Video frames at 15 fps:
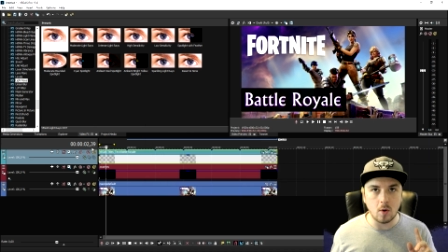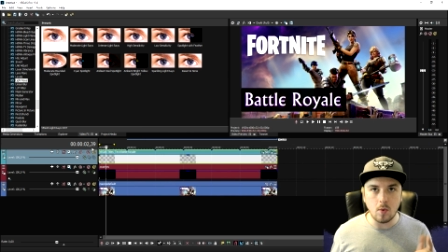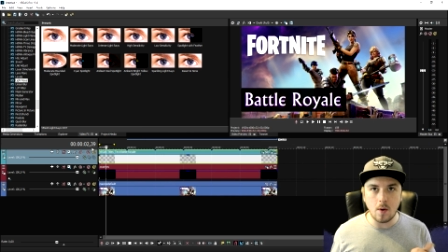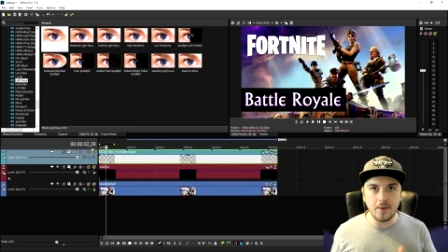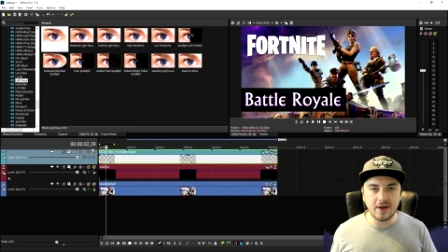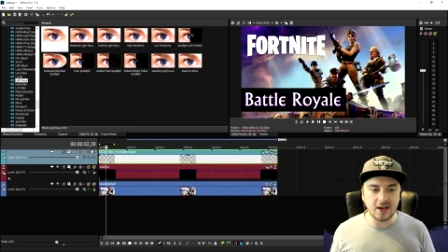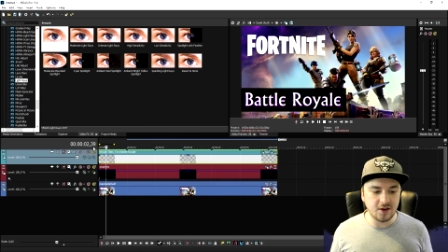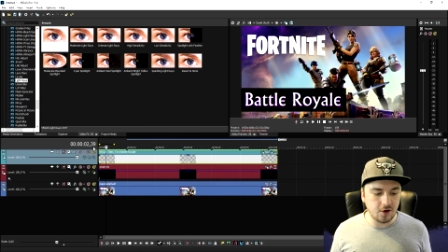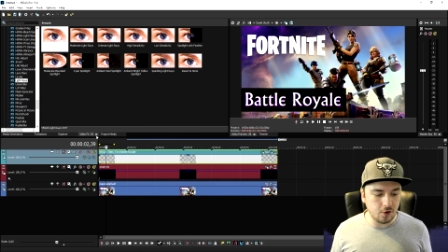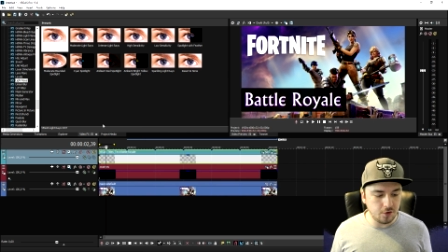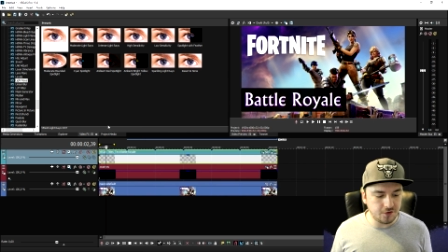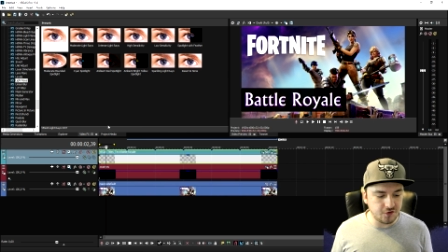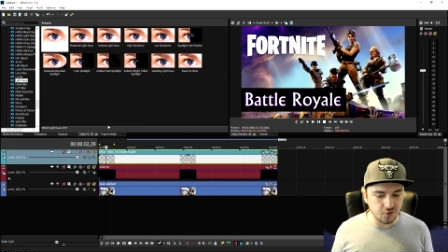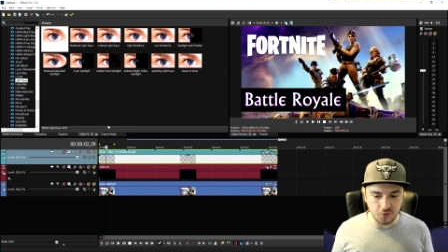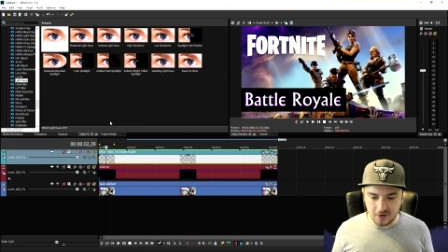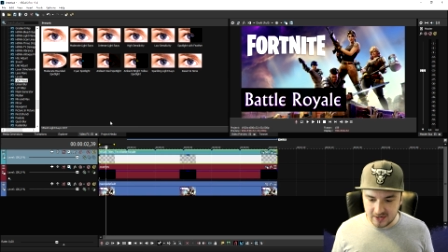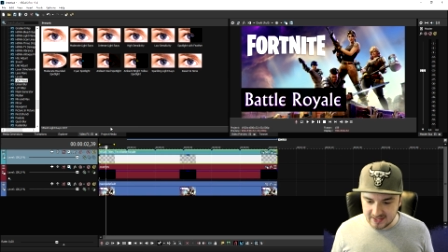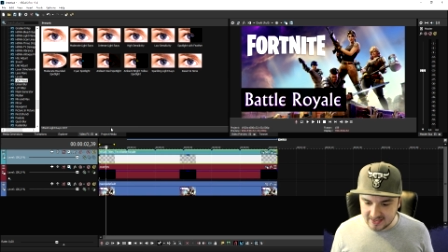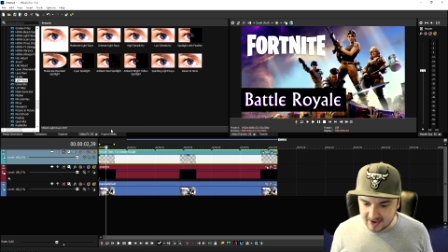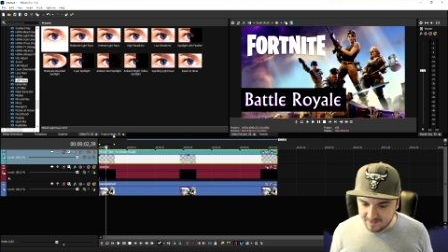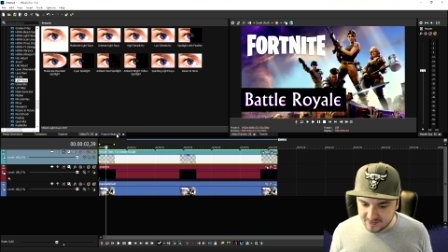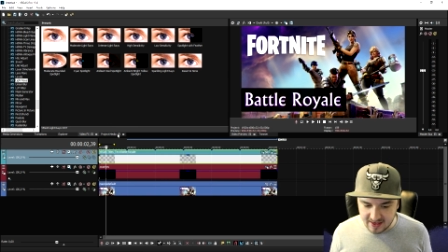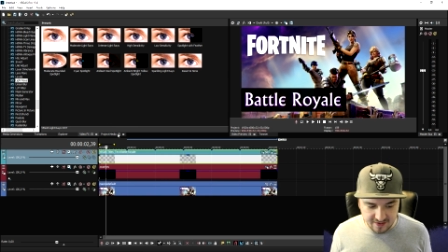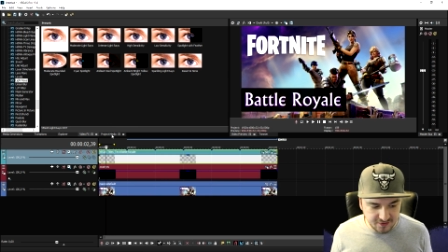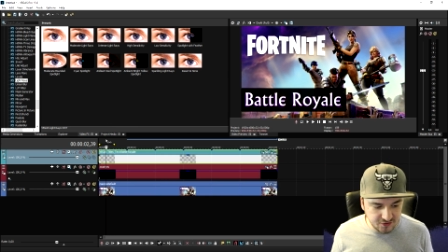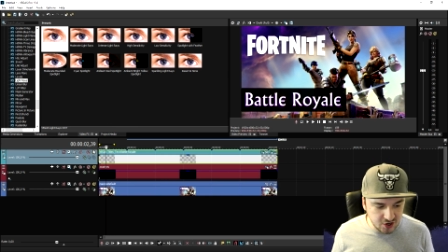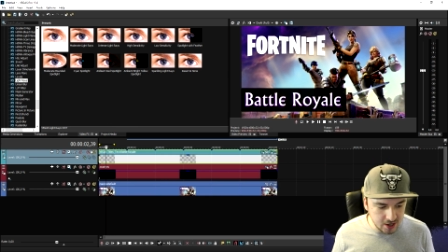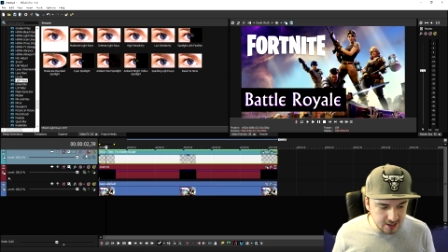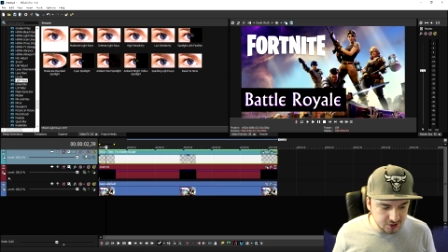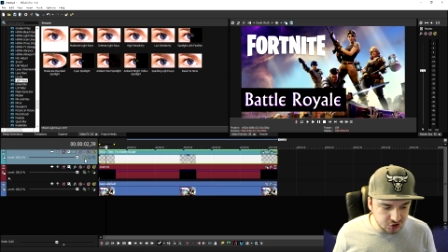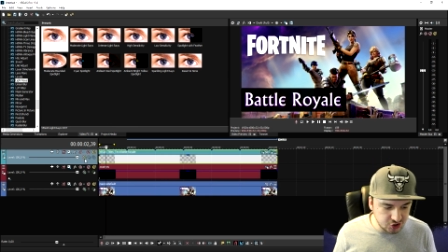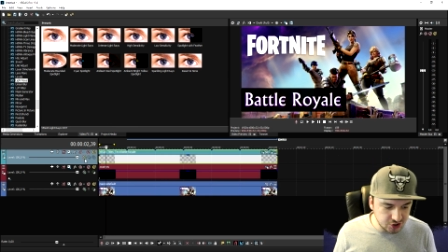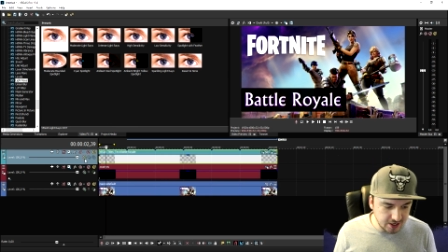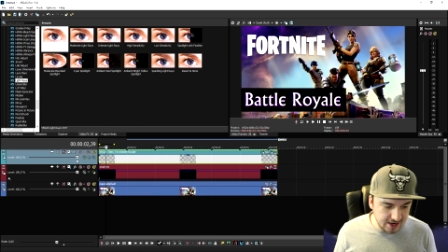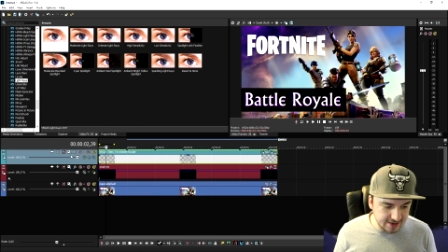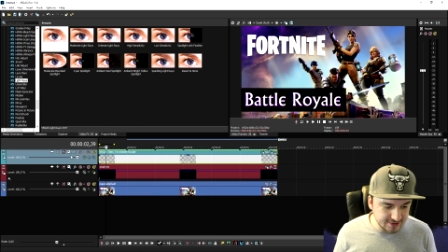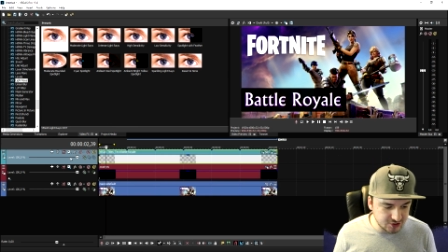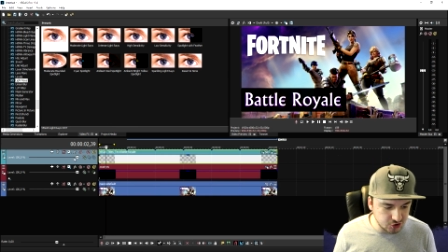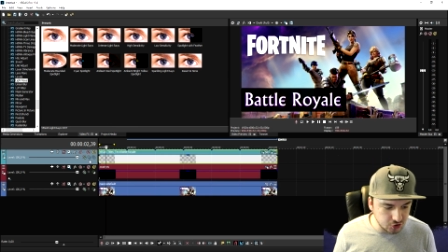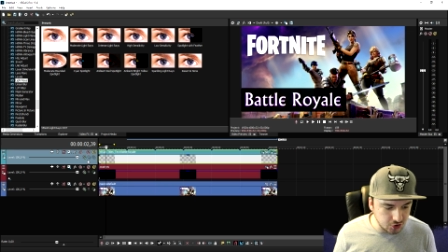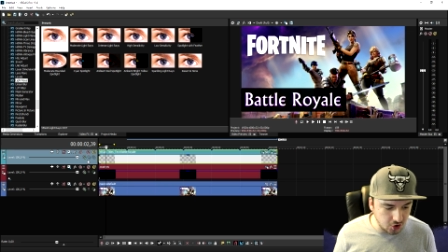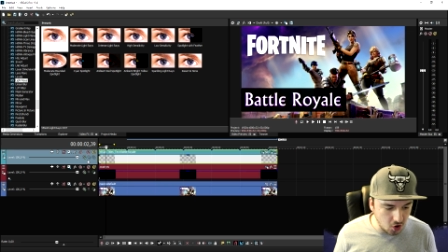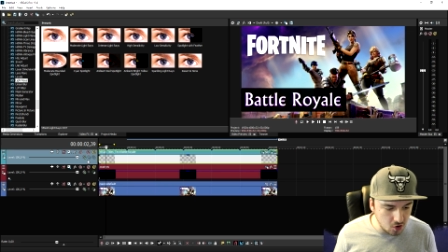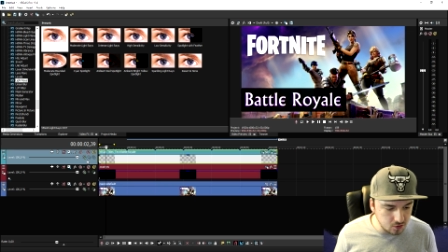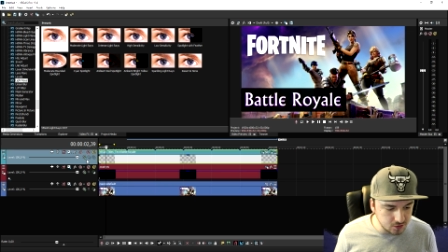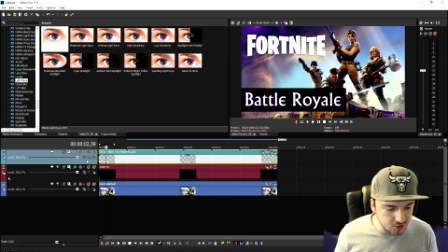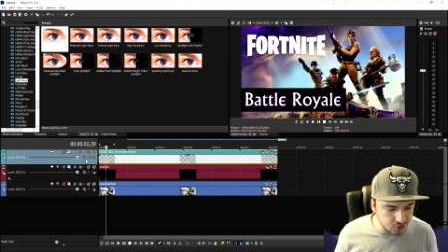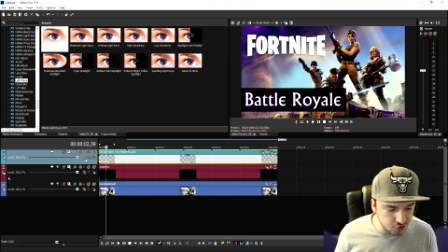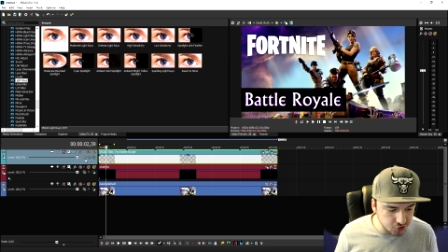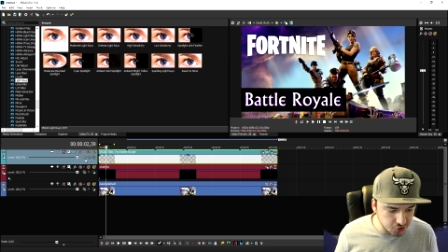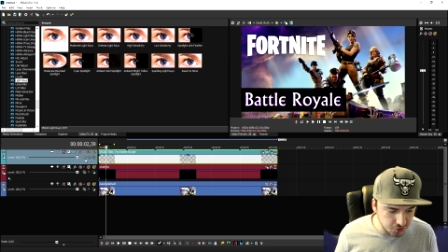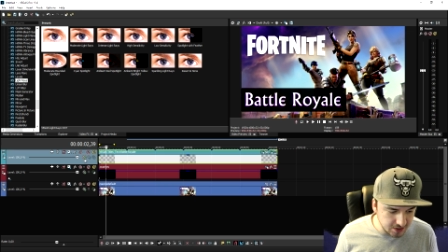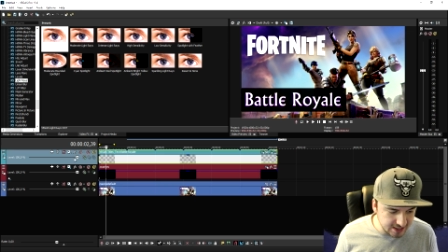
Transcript: But what we can do to really give that touch is to go to